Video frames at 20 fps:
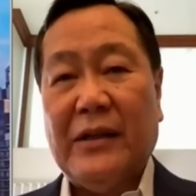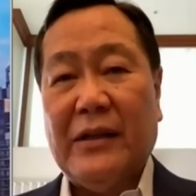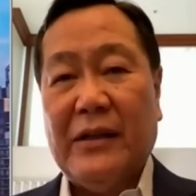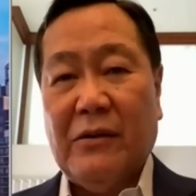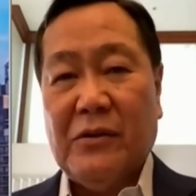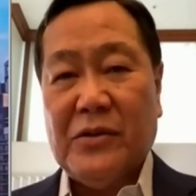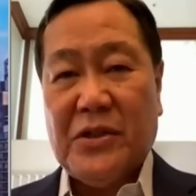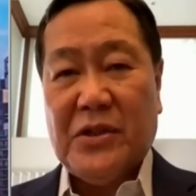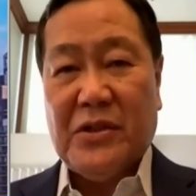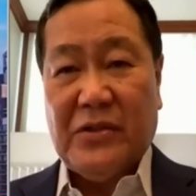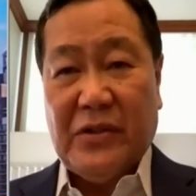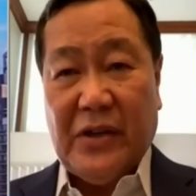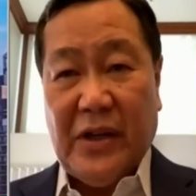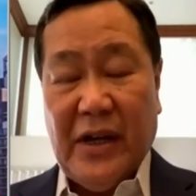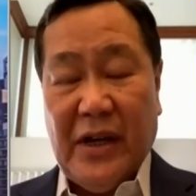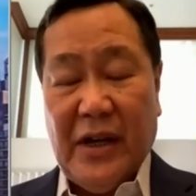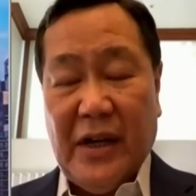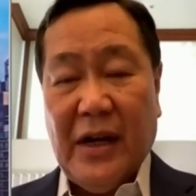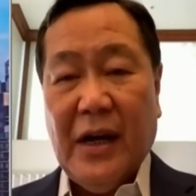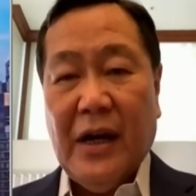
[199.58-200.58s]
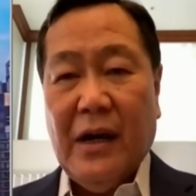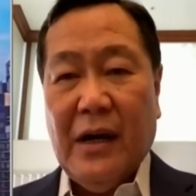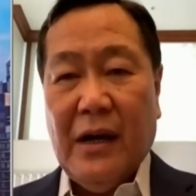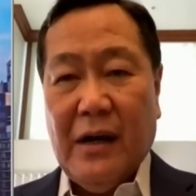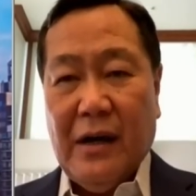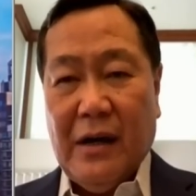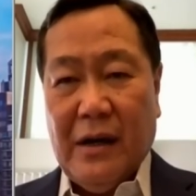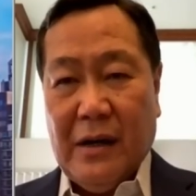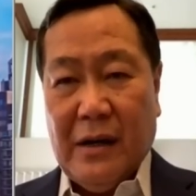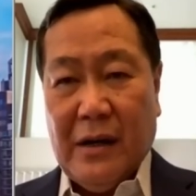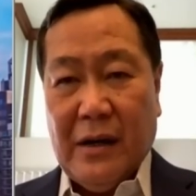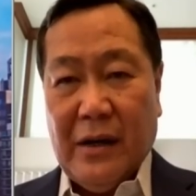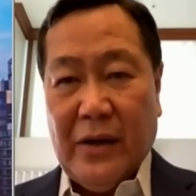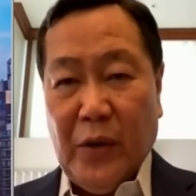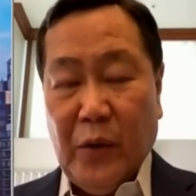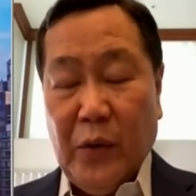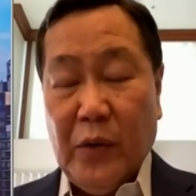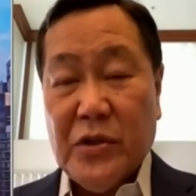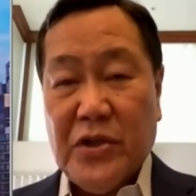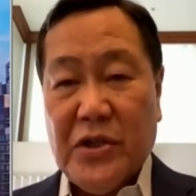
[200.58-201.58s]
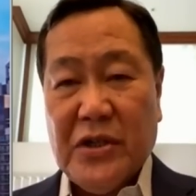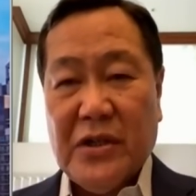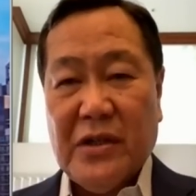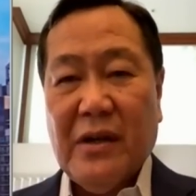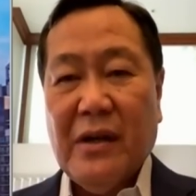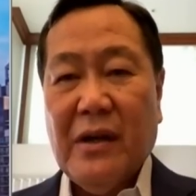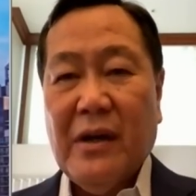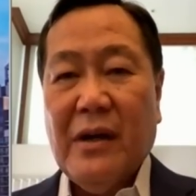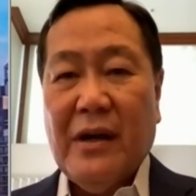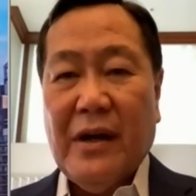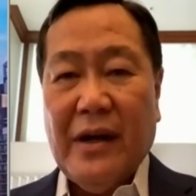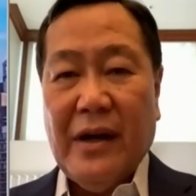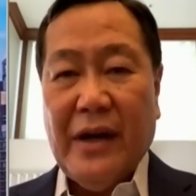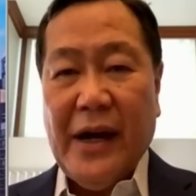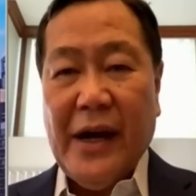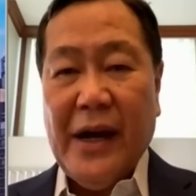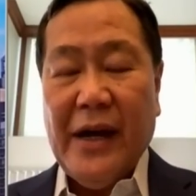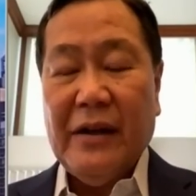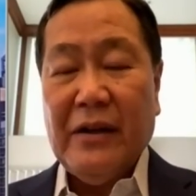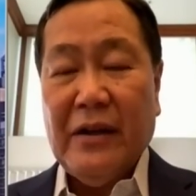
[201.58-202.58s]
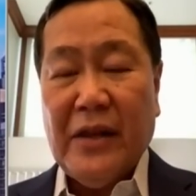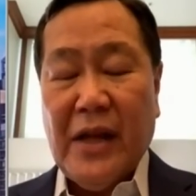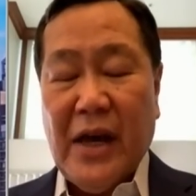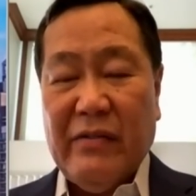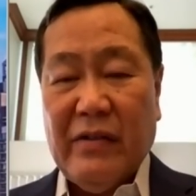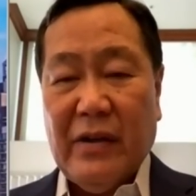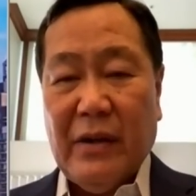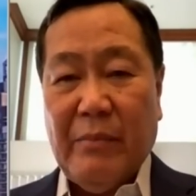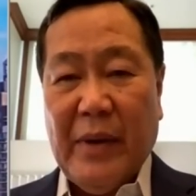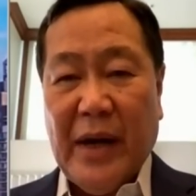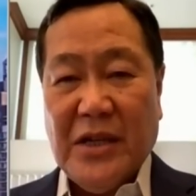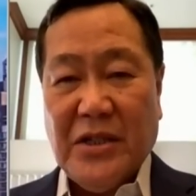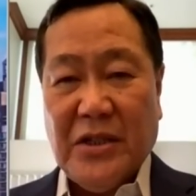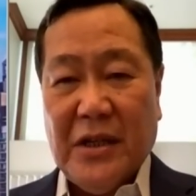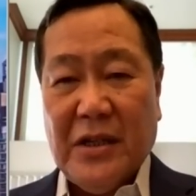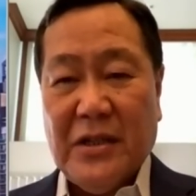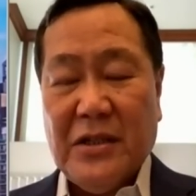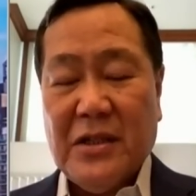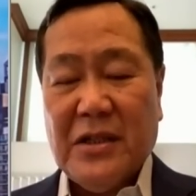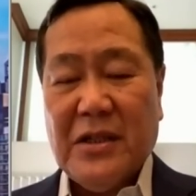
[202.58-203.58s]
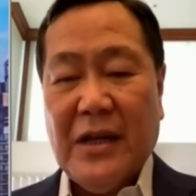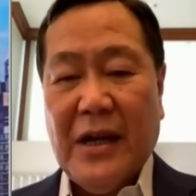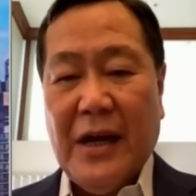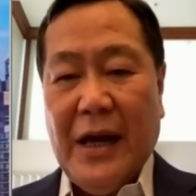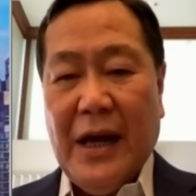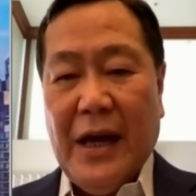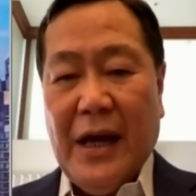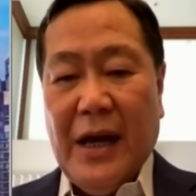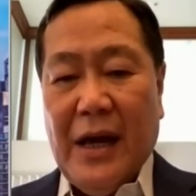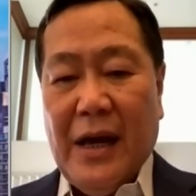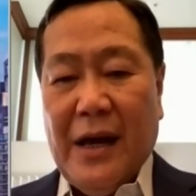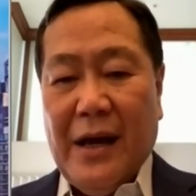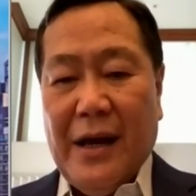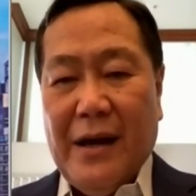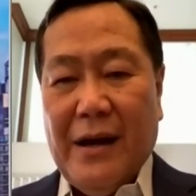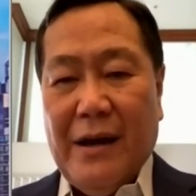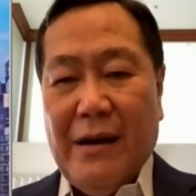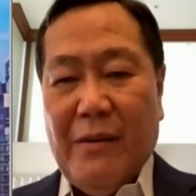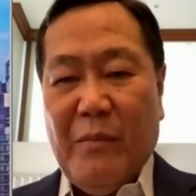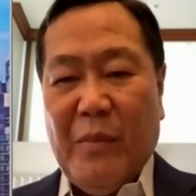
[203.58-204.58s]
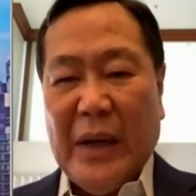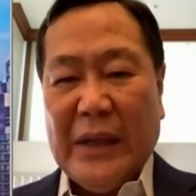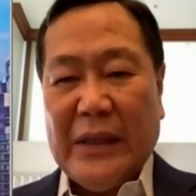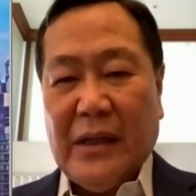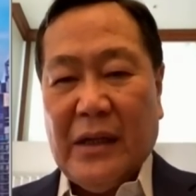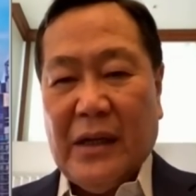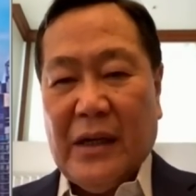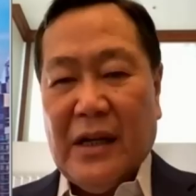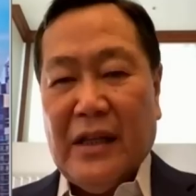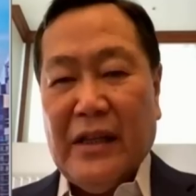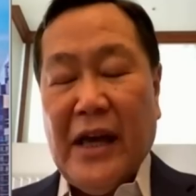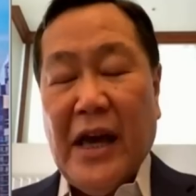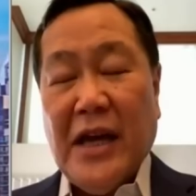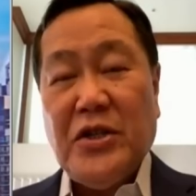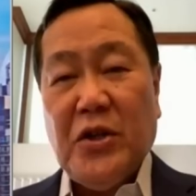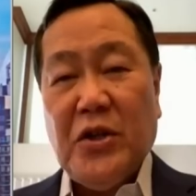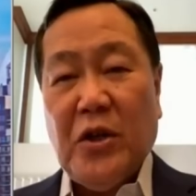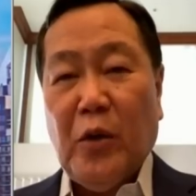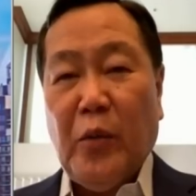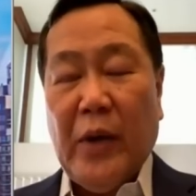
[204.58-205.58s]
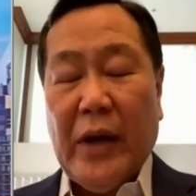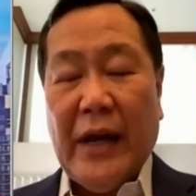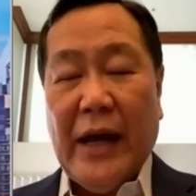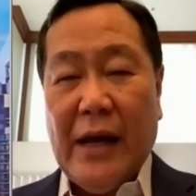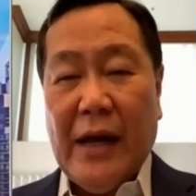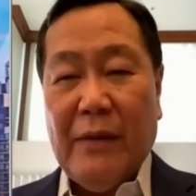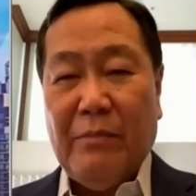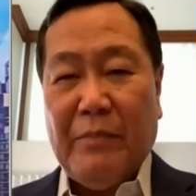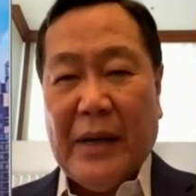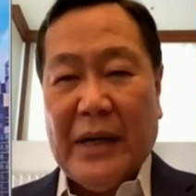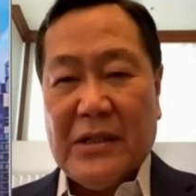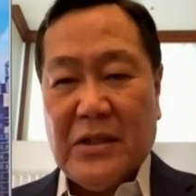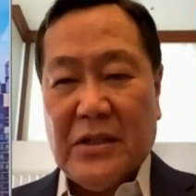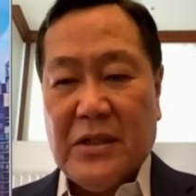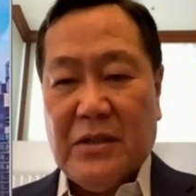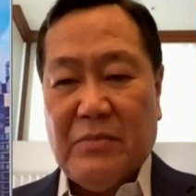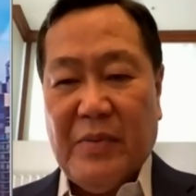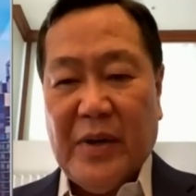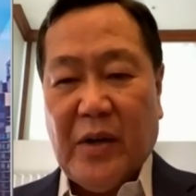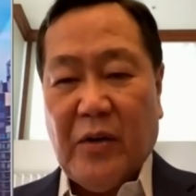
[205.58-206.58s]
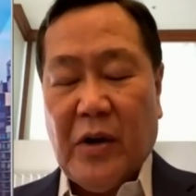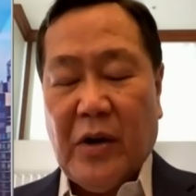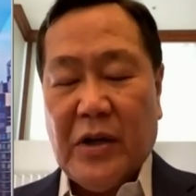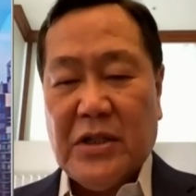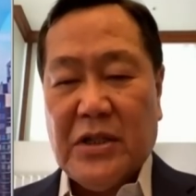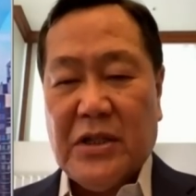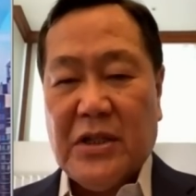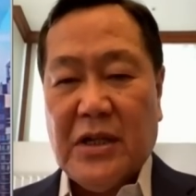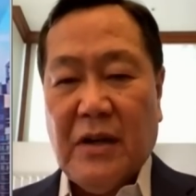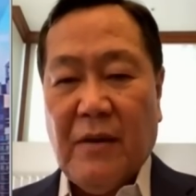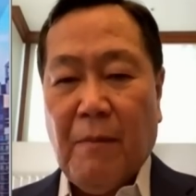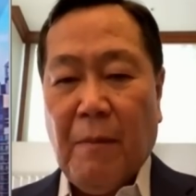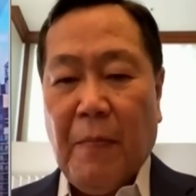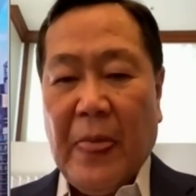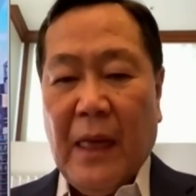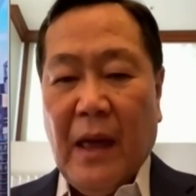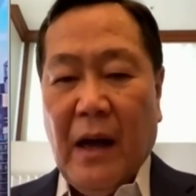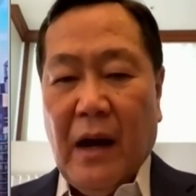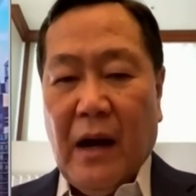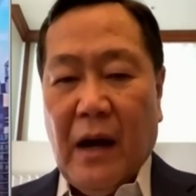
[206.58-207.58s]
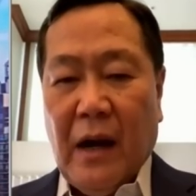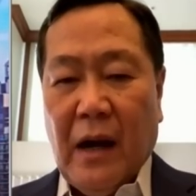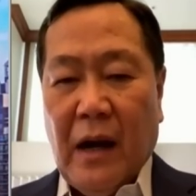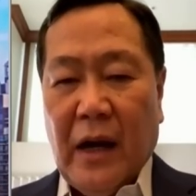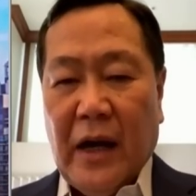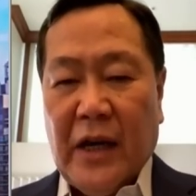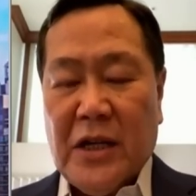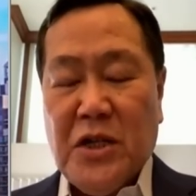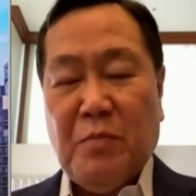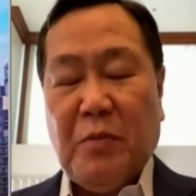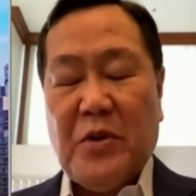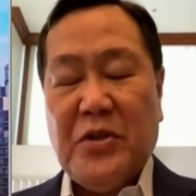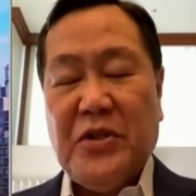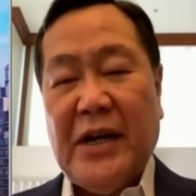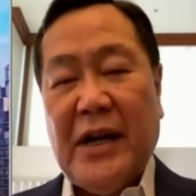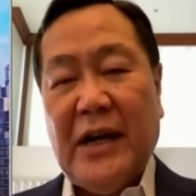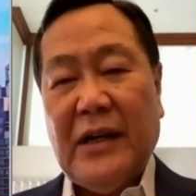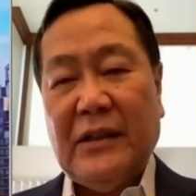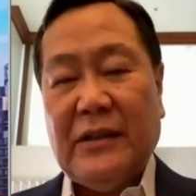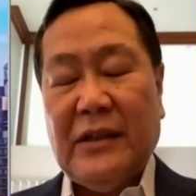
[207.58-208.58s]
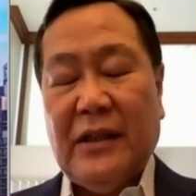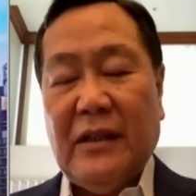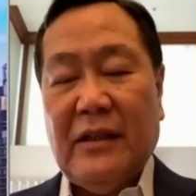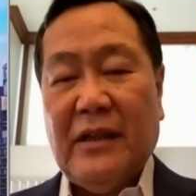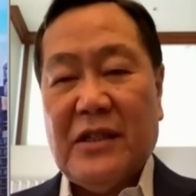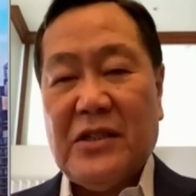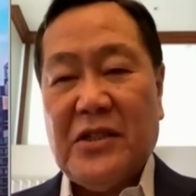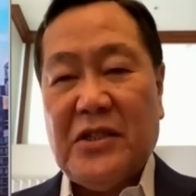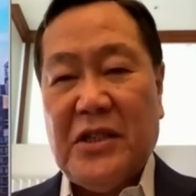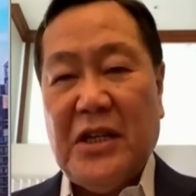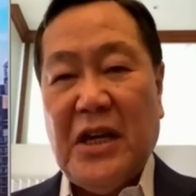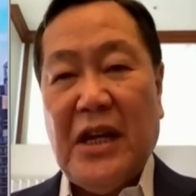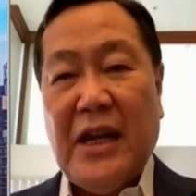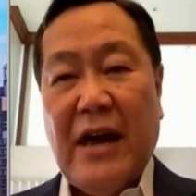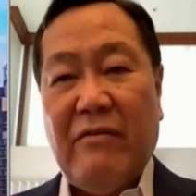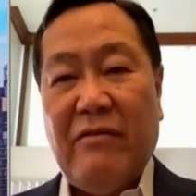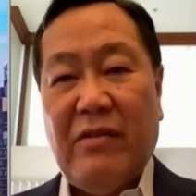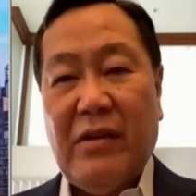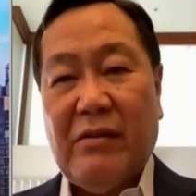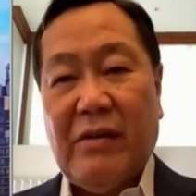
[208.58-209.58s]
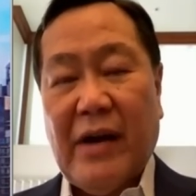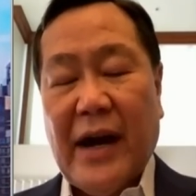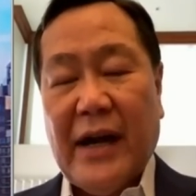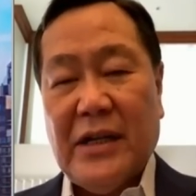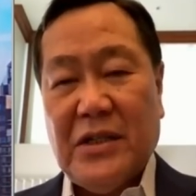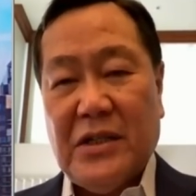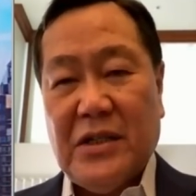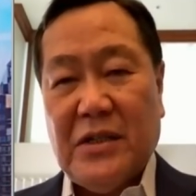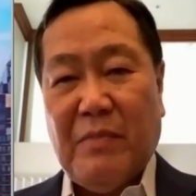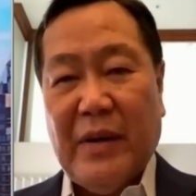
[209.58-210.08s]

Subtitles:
those three huge air and naval bases. But nature will help us because it's projected that sea level rise by